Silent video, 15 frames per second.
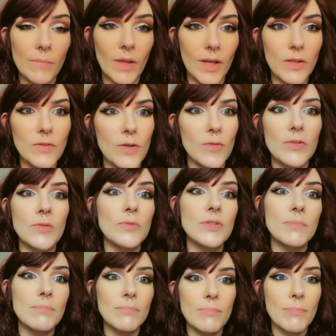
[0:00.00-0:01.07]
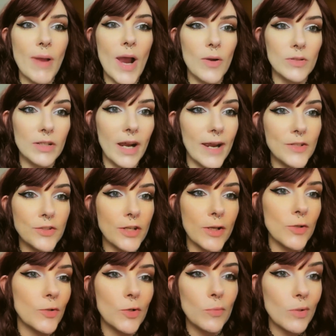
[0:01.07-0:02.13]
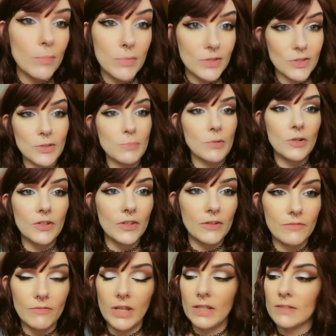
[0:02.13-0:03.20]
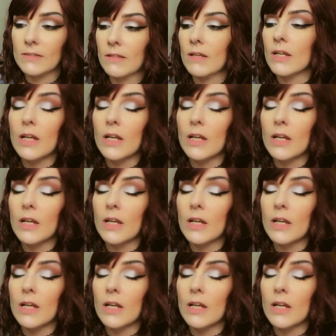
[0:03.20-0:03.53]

don't know, loose powder eyeshadow or what bitches put on their face.